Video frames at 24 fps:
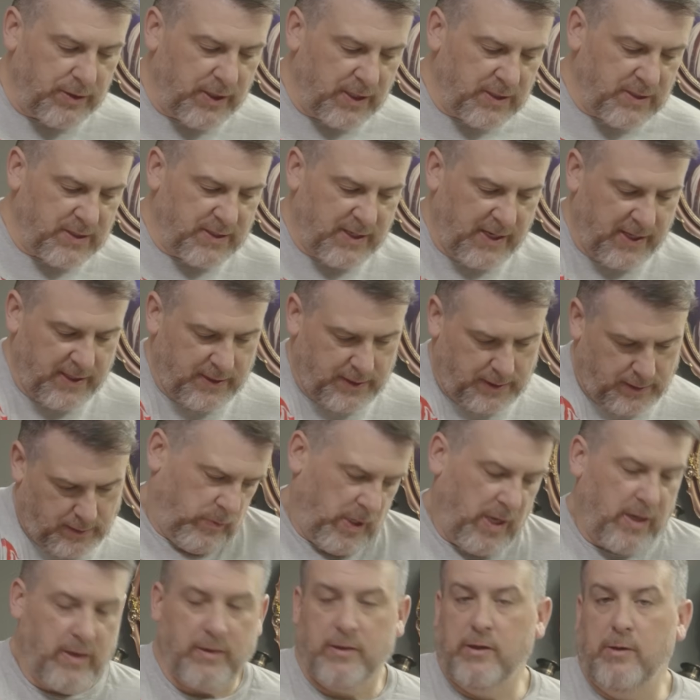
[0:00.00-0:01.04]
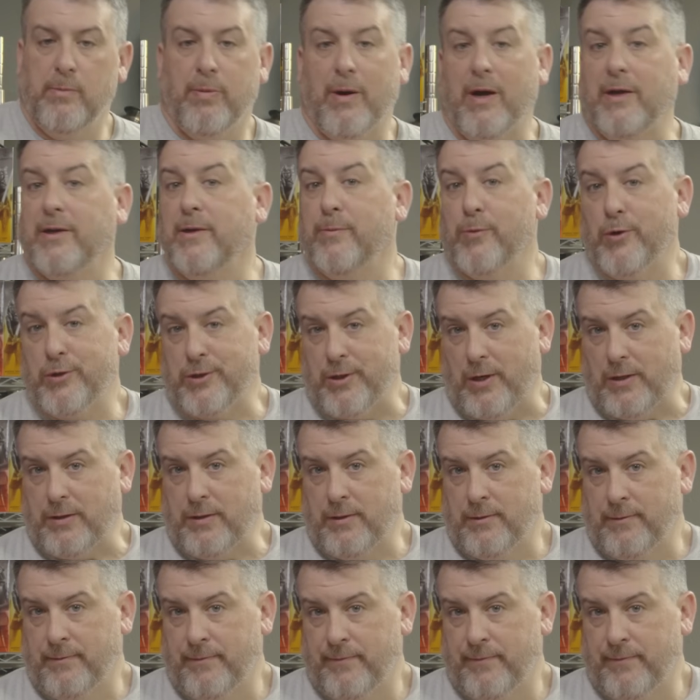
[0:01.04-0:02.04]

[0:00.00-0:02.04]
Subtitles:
done steaks, then you probably need more sauce.